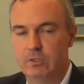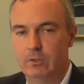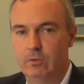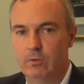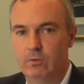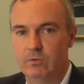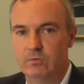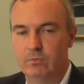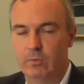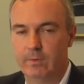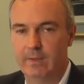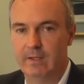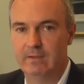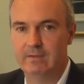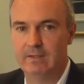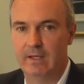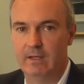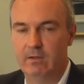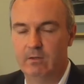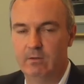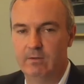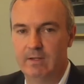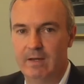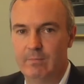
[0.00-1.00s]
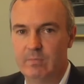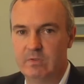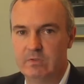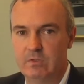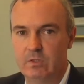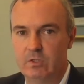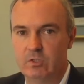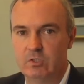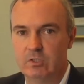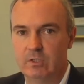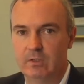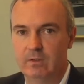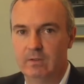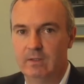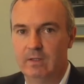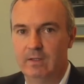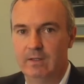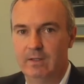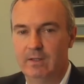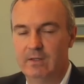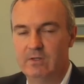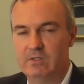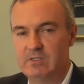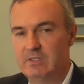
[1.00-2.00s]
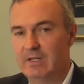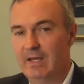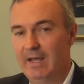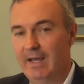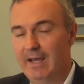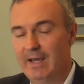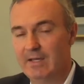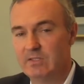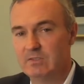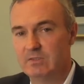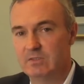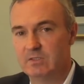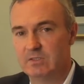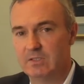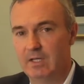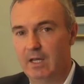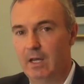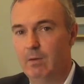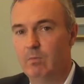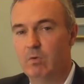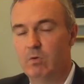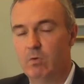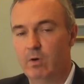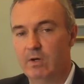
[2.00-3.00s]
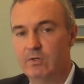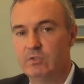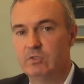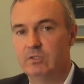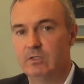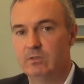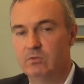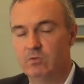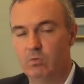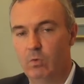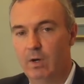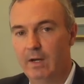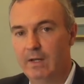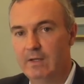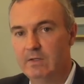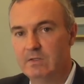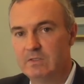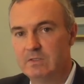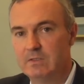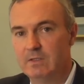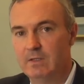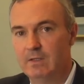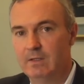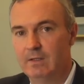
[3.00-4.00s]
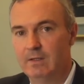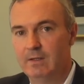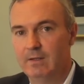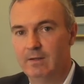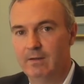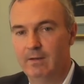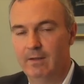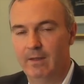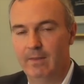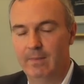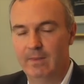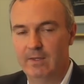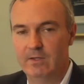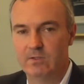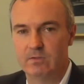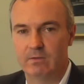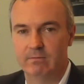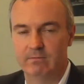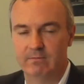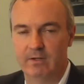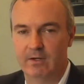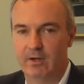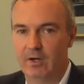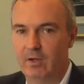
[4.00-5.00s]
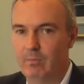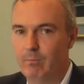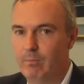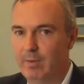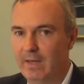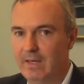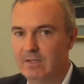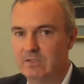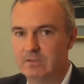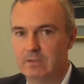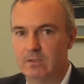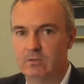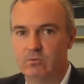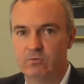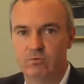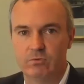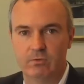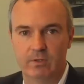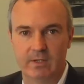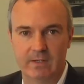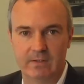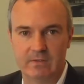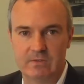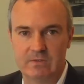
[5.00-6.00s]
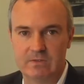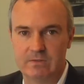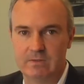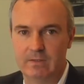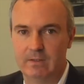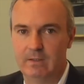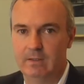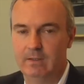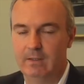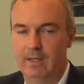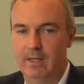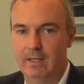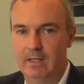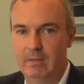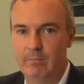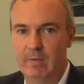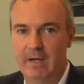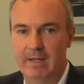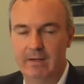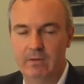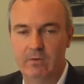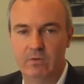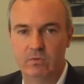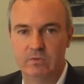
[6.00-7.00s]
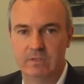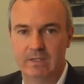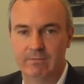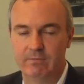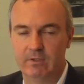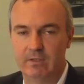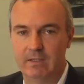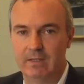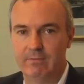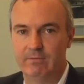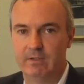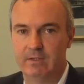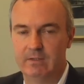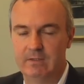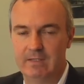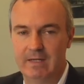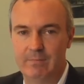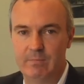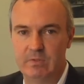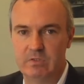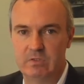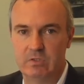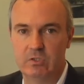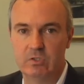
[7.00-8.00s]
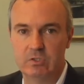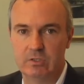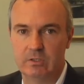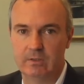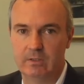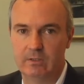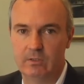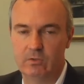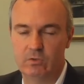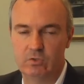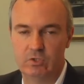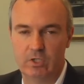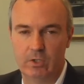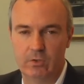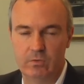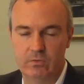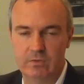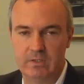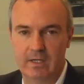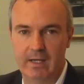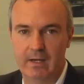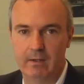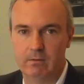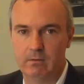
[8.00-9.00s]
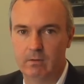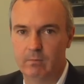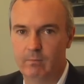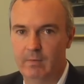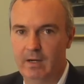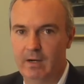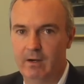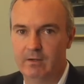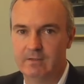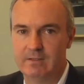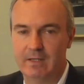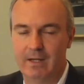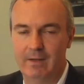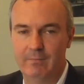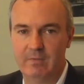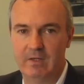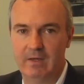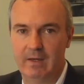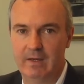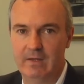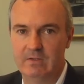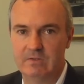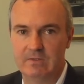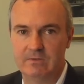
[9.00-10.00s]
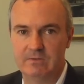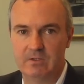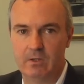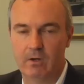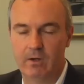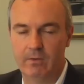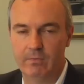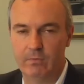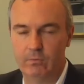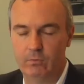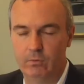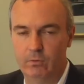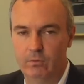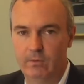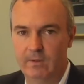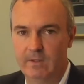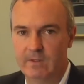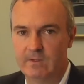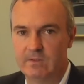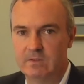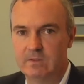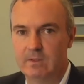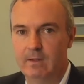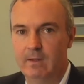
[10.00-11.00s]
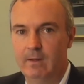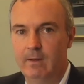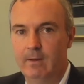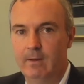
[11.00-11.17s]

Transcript: use when they take your deposition is to ask the same question twice. And these are very basic tricks. Anybody who's ever given a deposition in a Jones Act or maritime case has gone through this.